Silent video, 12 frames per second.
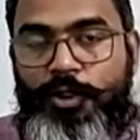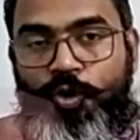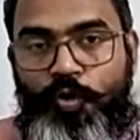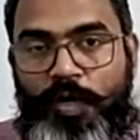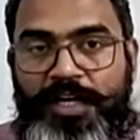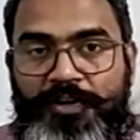
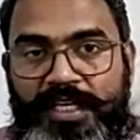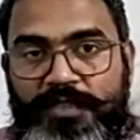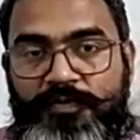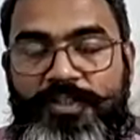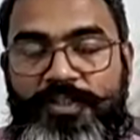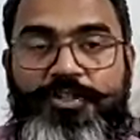2
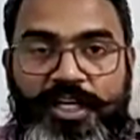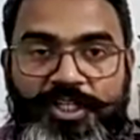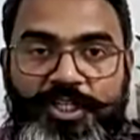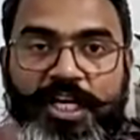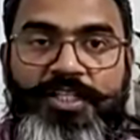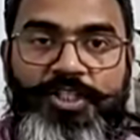countries, which is
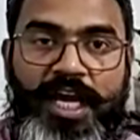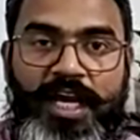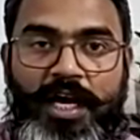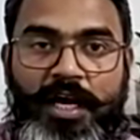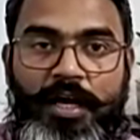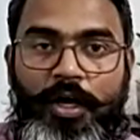Russia and
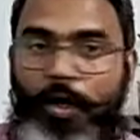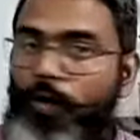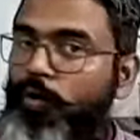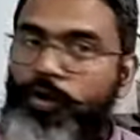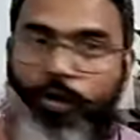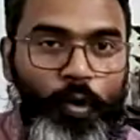China,
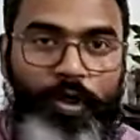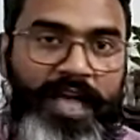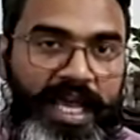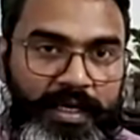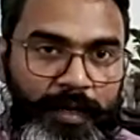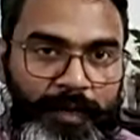who don't
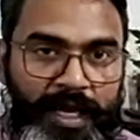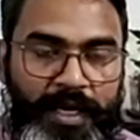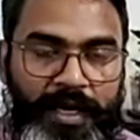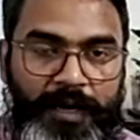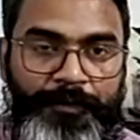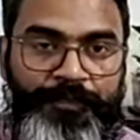like
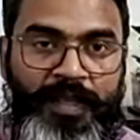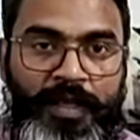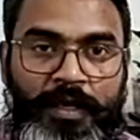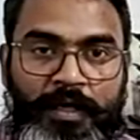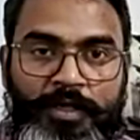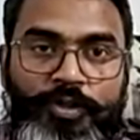America.
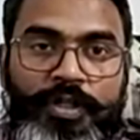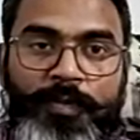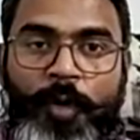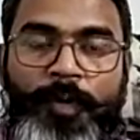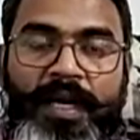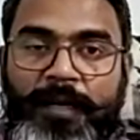So the
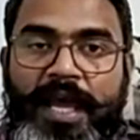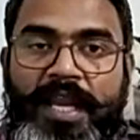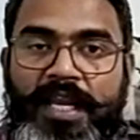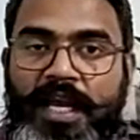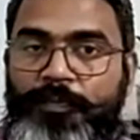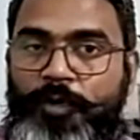moment
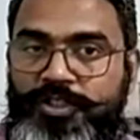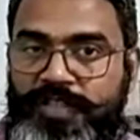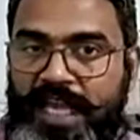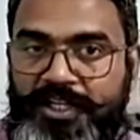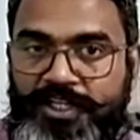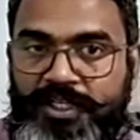America puts
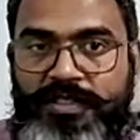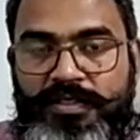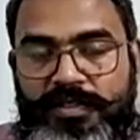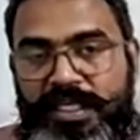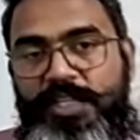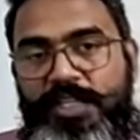
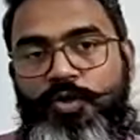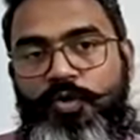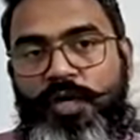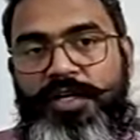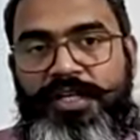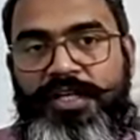sanctions, these 2
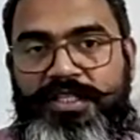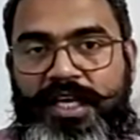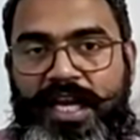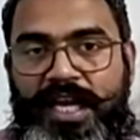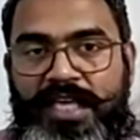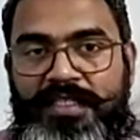countries
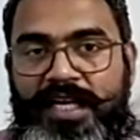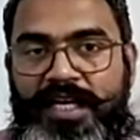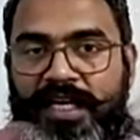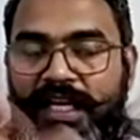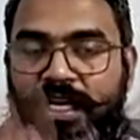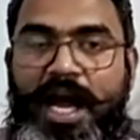realize
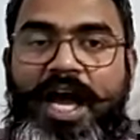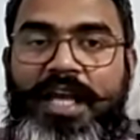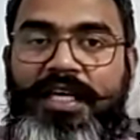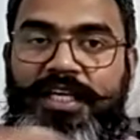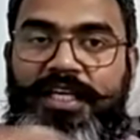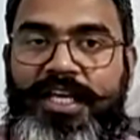that
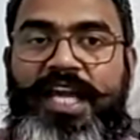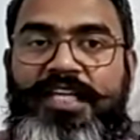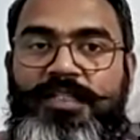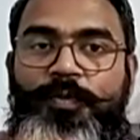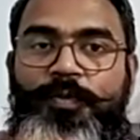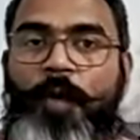Iran
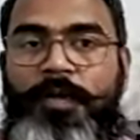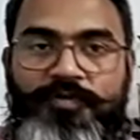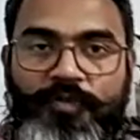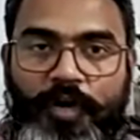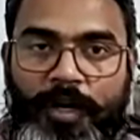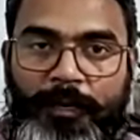creates
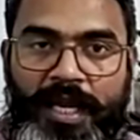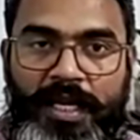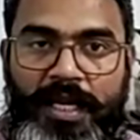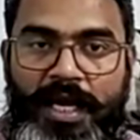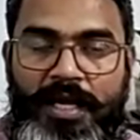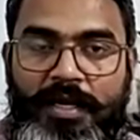problems for
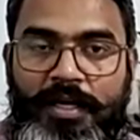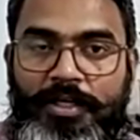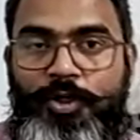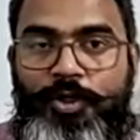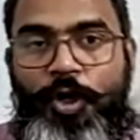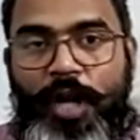America.
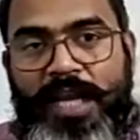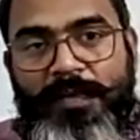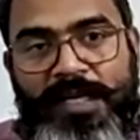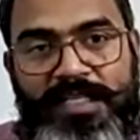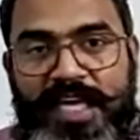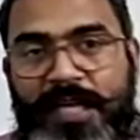So your
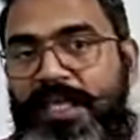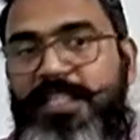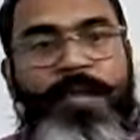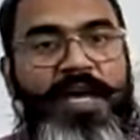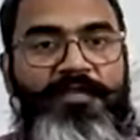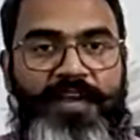enemy's enemy
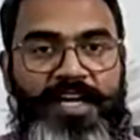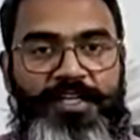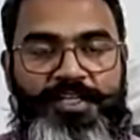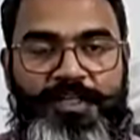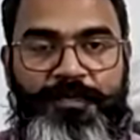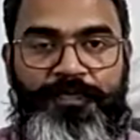is my friend.